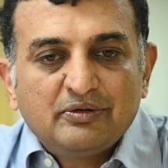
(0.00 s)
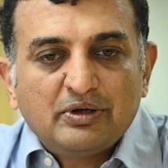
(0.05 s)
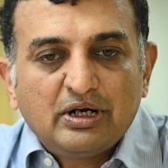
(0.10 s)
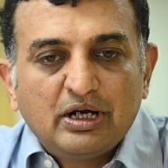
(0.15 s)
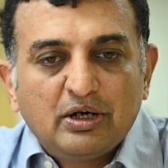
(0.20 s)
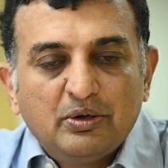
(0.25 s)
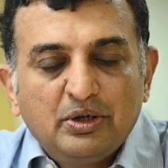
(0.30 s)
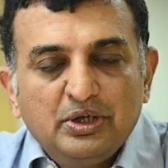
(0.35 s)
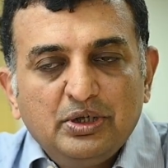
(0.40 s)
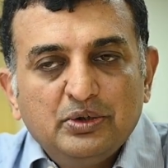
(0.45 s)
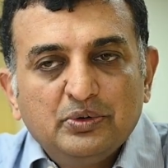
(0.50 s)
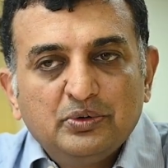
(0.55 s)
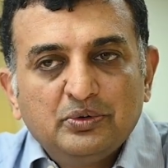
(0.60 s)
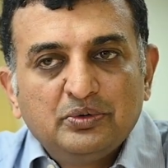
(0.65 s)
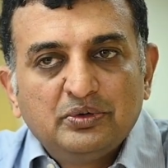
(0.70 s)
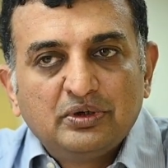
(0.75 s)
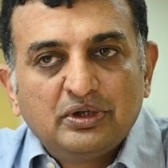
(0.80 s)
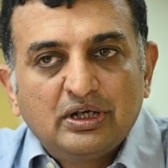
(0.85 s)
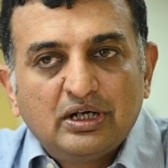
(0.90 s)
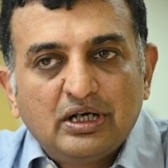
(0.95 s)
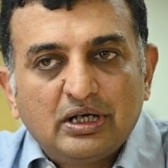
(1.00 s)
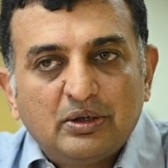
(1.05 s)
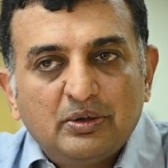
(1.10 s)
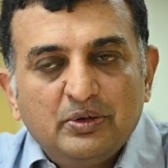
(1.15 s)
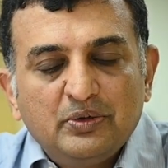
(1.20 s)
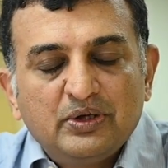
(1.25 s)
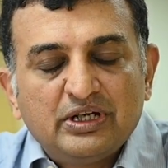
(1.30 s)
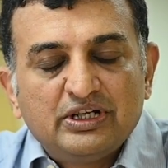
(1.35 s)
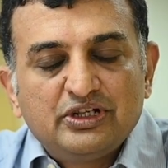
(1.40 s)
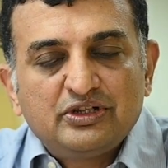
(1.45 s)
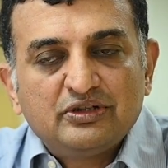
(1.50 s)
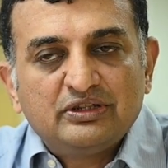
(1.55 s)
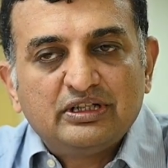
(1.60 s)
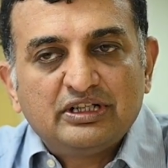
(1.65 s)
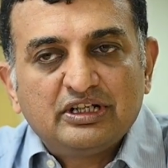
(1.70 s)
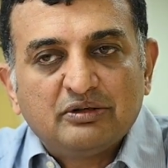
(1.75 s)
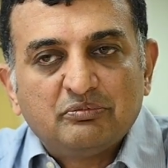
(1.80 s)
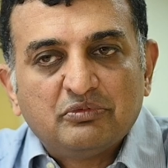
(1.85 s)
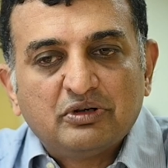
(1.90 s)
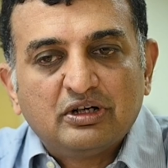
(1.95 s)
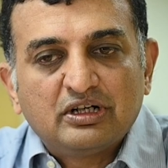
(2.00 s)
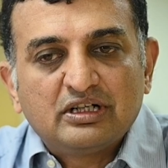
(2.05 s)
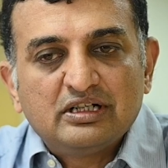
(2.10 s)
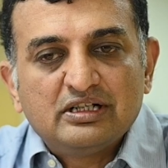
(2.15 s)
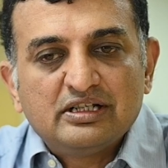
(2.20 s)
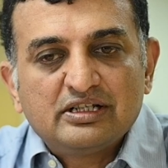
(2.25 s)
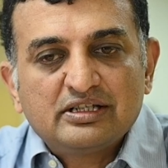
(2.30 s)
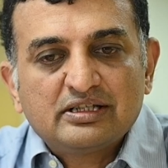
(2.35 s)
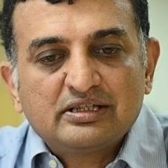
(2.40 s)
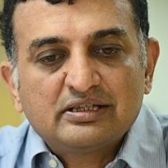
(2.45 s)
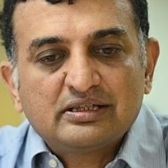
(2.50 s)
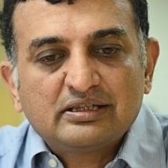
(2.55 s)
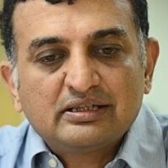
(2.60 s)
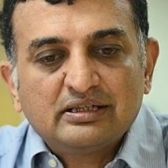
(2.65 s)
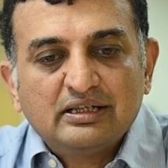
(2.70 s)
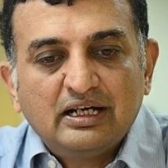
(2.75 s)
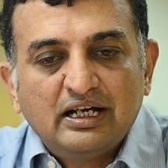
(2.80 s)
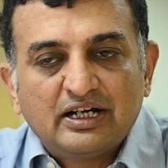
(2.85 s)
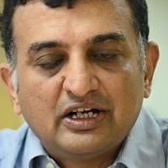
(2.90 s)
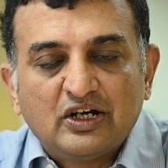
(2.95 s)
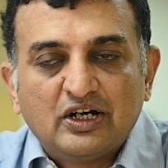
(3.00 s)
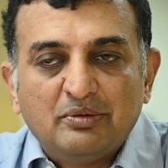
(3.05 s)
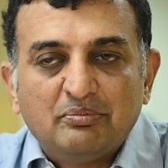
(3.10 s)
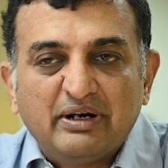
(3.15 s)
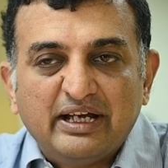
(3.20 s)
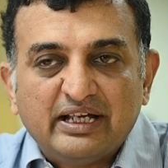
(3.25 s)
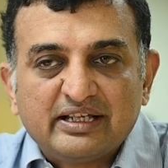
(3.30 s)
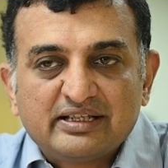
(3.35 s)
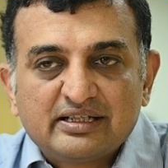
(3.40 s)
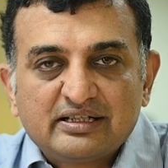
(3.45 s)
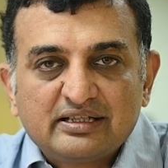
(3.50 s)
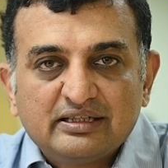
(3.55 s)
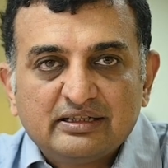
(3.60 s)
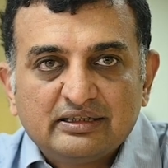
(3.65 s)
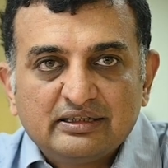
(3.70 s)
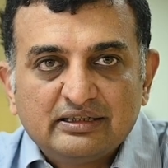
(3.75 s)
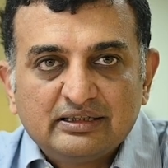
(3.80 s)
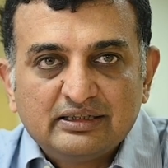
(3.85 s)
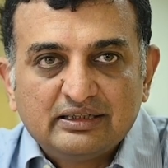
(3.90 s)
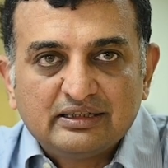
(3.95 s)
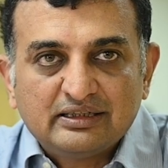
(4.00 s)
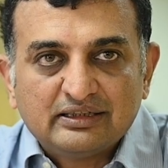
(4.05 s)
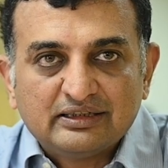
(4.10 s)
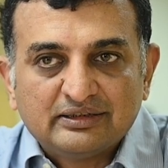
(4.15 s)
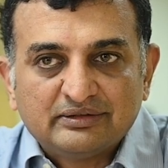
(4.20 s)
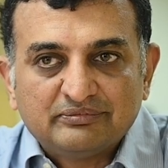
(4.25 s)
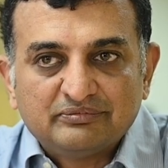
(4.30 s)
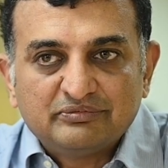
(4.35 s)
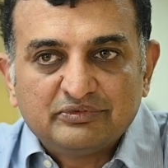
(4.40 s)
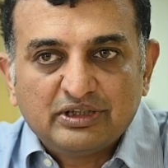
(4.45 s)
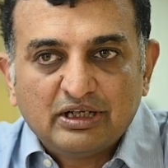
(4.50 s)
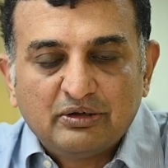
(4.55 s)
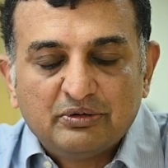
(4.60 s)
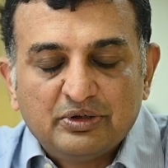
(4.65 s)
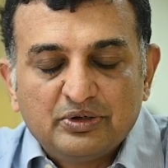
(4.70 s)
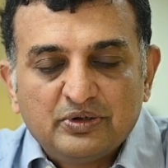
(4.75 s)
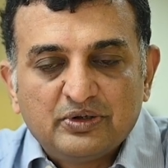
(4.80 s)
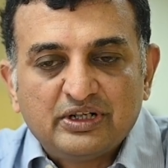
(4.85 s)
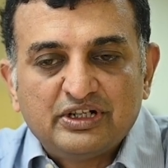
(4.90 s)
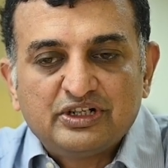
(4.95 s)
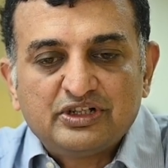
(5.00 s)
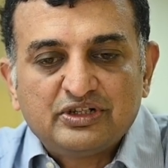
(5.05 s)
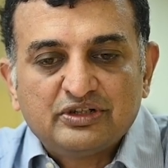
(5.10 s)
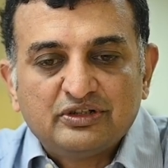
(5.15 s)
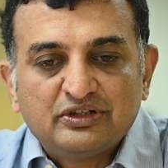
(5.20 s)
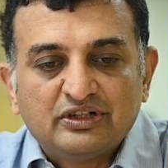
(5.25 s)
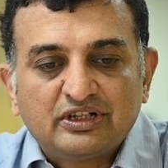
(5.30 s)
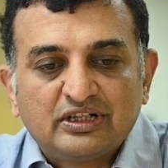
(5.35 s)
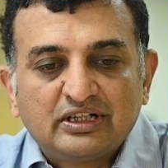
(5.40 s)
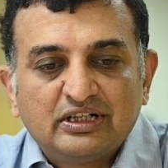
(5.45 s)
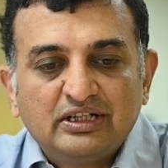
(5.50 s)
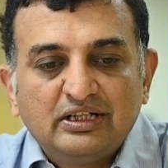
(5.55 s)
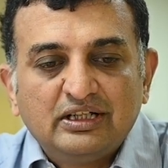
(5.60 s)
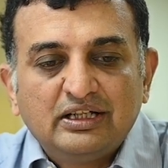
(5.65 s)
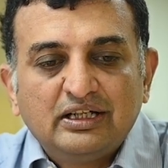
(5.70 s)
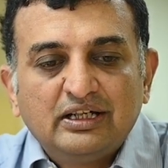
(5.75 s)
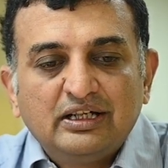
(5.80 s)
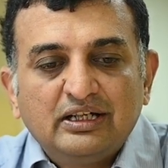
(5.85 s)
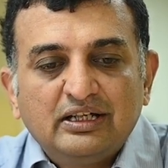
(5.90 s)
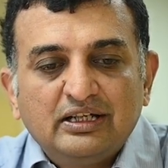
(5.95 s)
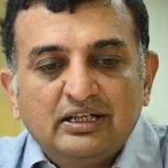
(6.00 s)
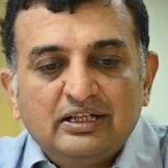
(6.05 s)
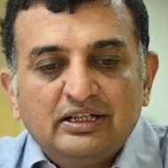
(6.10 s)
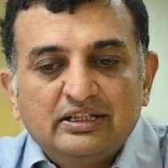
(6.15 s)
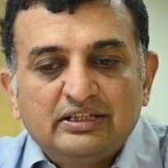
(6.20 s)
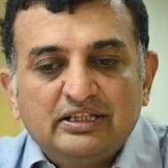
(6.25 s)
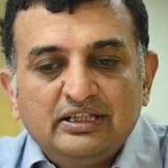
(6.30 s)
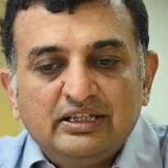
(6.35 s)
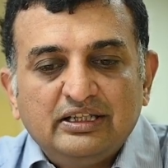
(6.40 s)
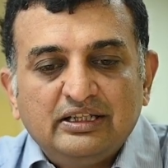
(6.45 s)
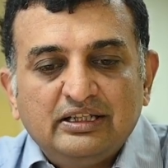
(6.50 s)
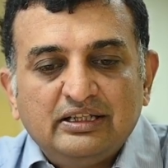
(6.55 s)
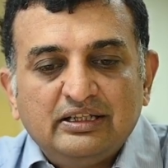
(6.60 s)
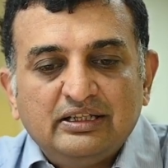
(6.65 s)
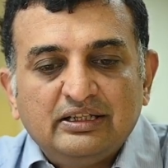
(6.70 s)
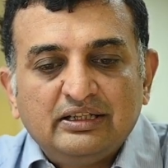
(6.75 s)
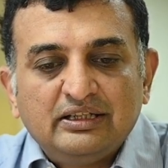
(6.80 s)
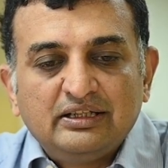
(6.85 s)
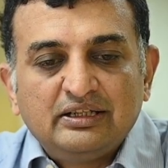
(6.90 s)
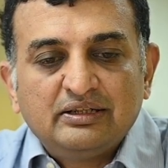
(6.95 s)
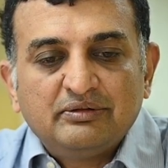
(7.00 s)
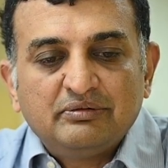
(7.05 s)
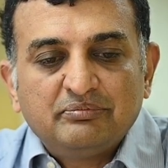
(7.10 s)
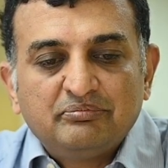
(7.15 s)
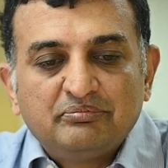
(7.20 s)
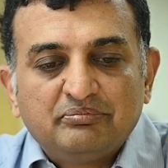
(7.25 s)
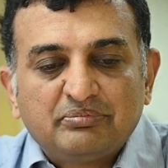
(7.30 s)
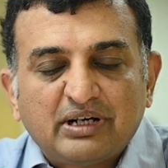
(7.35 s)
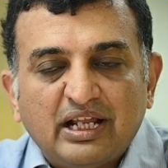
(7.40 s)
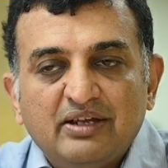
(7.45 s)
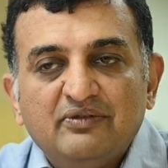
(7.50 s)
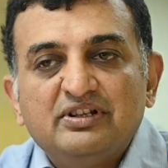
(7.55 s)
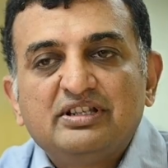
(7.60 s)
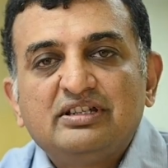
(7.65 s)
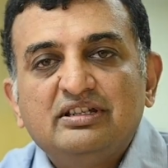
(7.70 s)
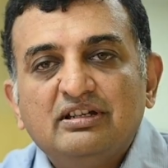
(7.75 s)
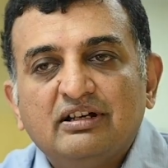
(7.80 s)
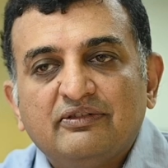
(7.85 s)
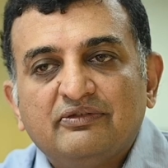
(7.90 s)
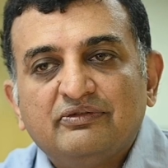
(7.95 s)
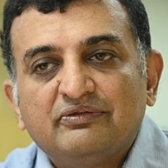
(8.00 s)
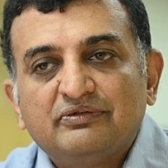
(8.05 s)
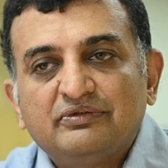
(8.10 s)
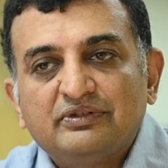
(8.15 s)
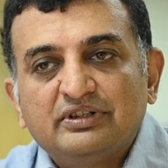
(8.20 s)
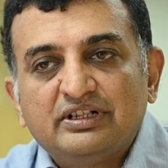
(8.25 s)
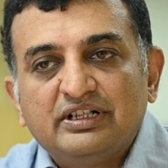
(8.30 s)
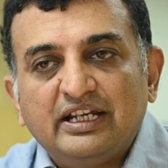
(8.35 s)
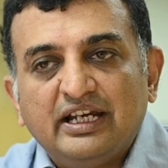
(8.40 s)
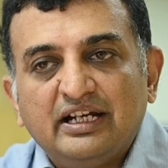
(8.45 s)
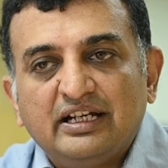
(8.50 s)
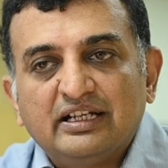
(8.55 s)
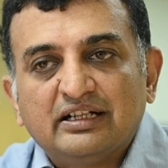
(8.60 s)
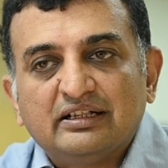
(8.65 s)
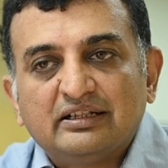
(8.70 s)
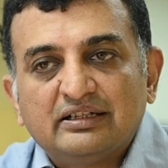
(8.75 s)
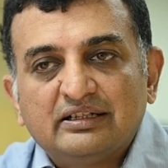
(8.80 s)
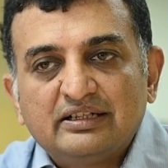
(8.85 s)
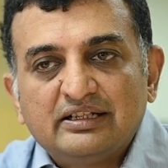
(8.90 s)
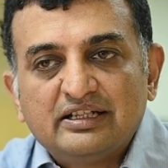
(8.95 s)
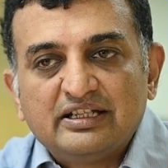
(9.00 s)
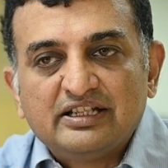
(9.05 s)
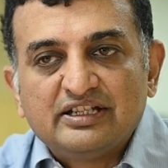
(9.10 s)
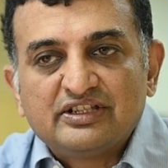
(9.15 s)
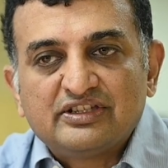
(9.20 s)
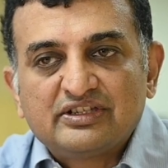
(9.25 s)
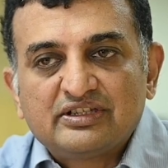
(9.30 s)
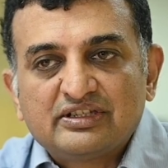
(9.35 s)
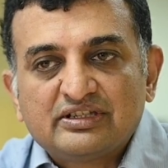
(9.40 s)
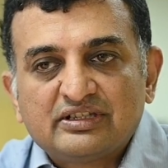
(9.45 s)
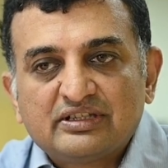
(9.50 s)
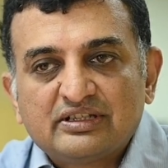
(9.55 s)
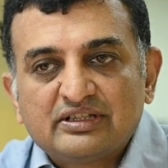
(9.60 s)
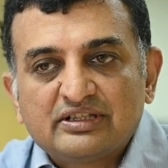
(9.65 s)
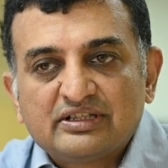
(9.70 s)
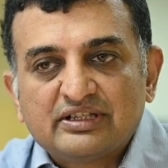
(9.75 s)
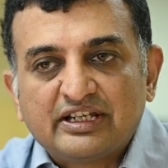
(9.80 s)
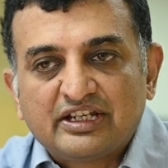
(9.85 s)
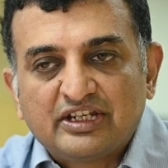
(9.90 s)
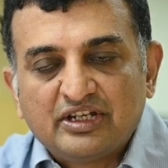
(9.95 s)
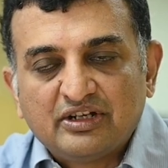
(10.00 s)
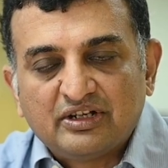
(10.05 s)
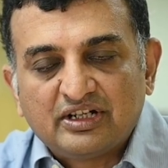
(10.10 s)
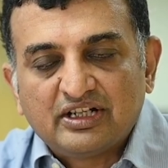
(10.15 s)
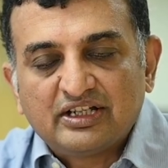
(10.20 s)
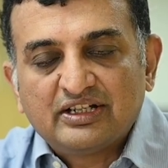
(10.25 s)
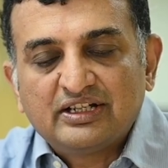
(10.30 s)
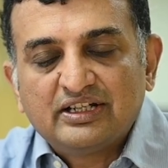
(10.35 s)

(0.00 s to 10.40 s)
how do you ensure that your models are not biased? How do you ensure the privacy of data is secured?